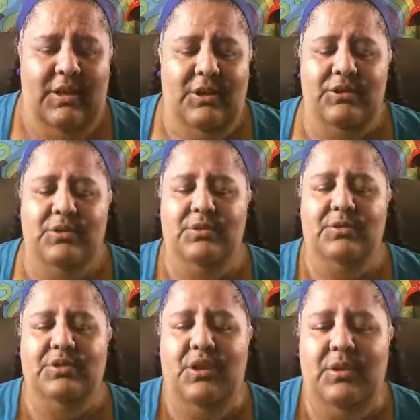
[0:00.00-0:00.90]
You
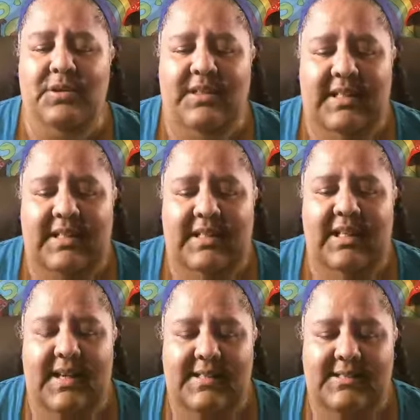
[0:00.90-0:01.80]
don't need
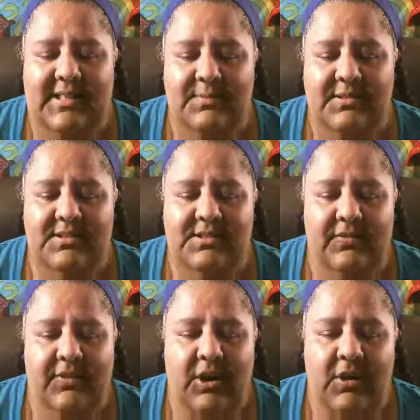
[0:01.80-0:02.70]
the acceptance
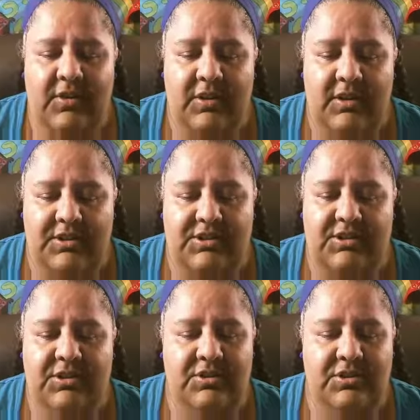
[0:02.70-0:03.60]
of
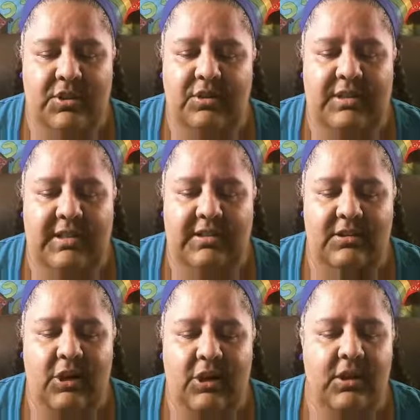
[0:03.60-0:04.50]
others. You don't need
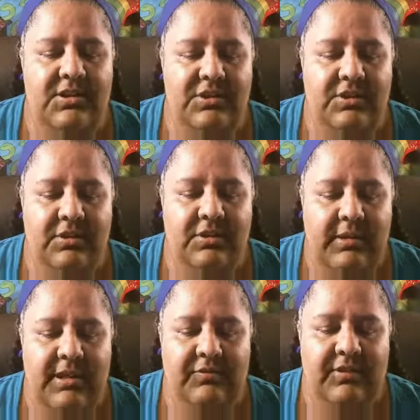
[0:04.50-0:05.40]
knowledge or
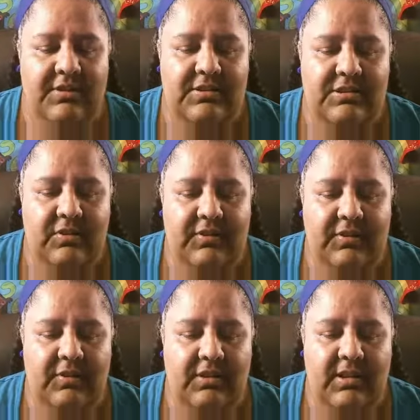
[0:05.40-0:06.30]
great
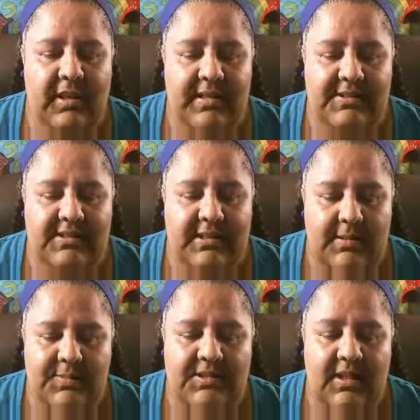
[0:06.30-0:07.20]
philosophical
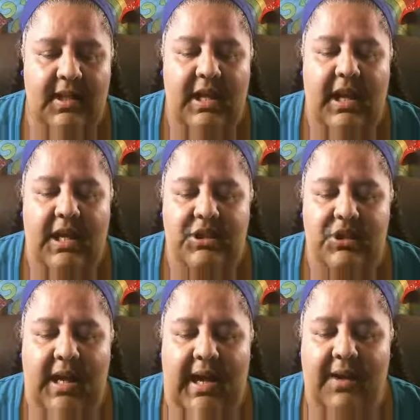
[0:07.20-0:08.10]
concepts.
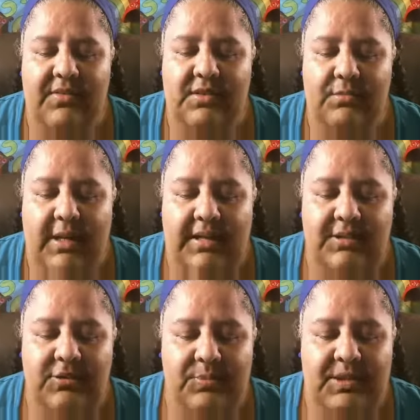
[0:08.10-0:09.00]
You have the
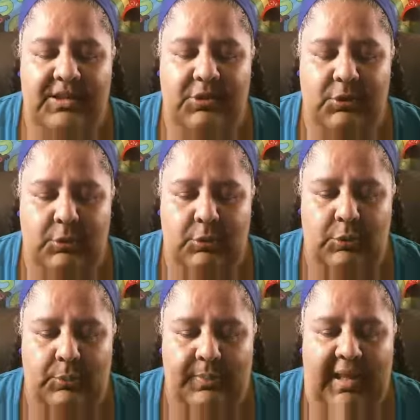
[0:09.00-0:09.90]
right to be
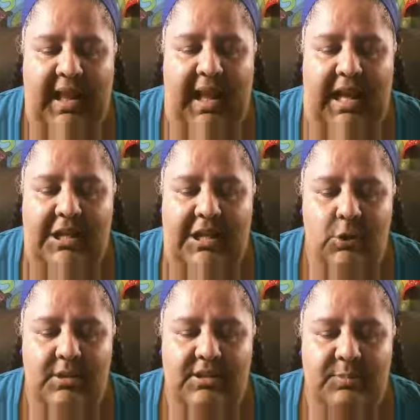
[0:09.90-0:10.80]
you, and
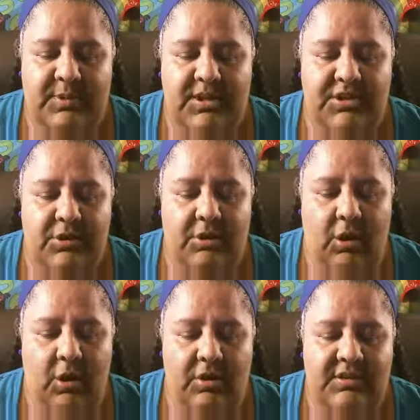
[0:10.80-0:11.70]
you express your
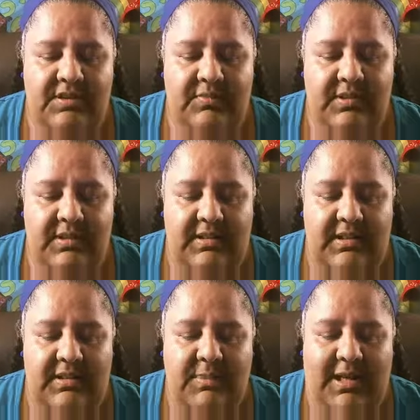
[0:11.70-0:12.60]
own
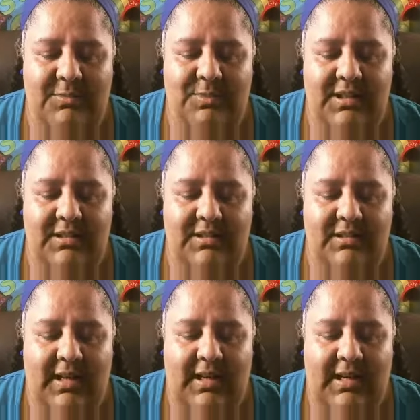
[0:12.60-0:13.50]
divinity by being
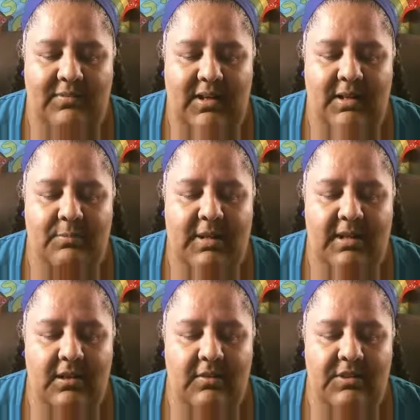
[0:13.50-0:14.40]
alive and by
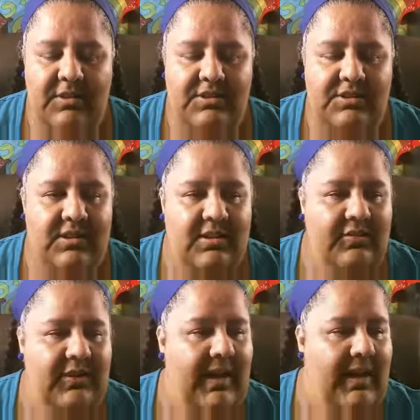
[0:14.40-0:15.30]
loving
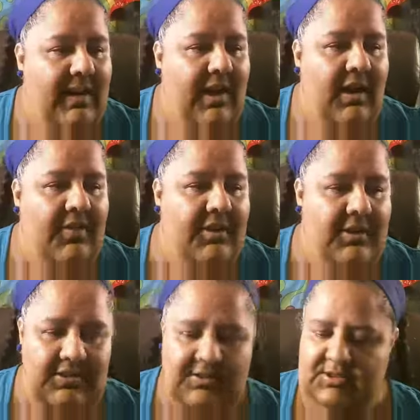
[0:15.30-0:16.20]
yourself and
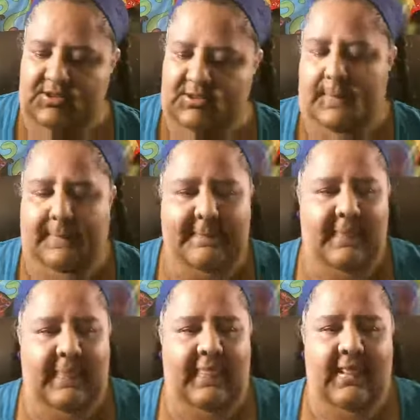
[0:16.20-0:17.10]
others.
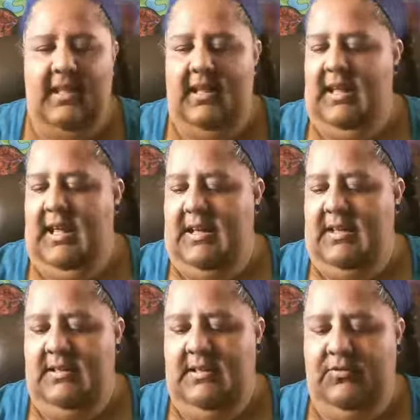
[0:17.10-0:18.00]
And
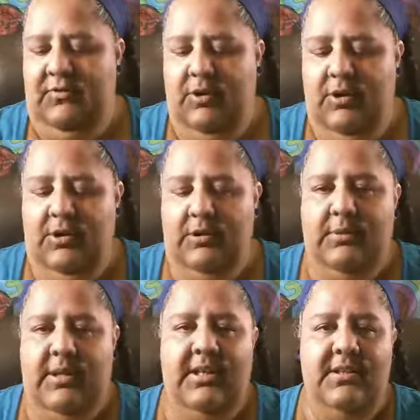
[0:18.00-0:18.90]
in the four
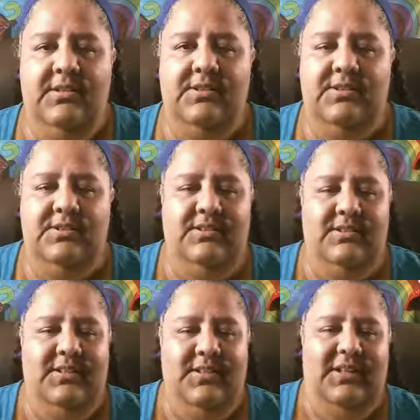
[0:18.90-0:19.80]

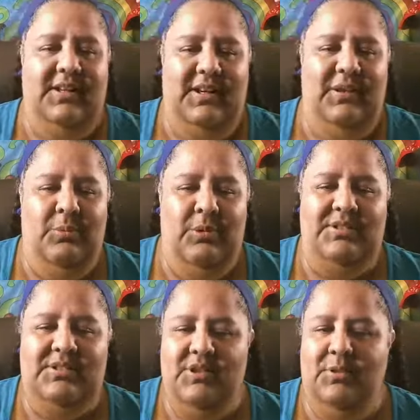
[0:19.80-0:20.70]
greatest
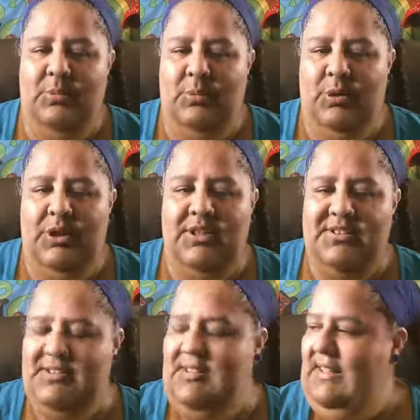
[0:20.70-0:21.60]
wisdom
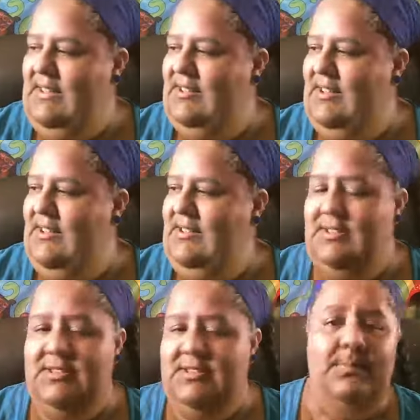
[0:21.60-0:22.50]
words that
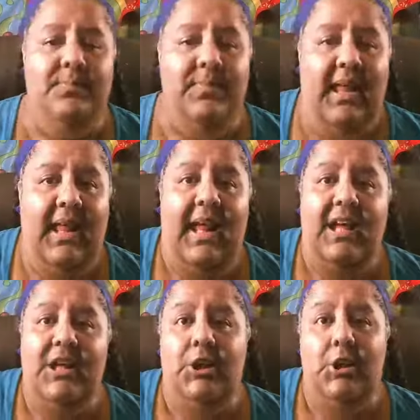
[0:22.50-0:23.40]
exist,
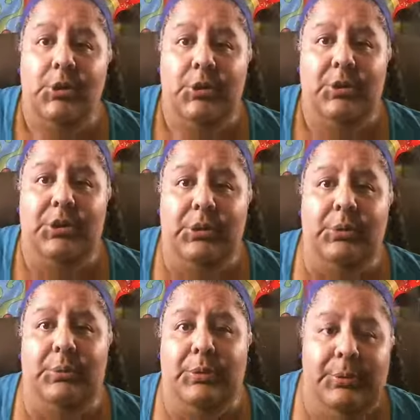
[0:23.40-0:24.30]
you do
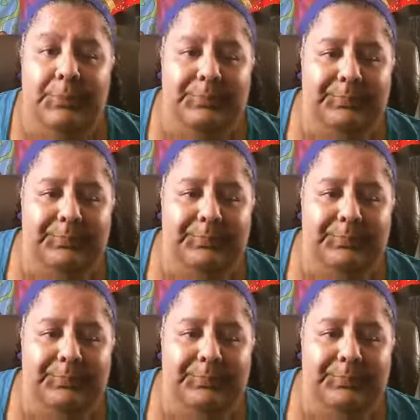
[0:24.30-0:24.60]
you, boo.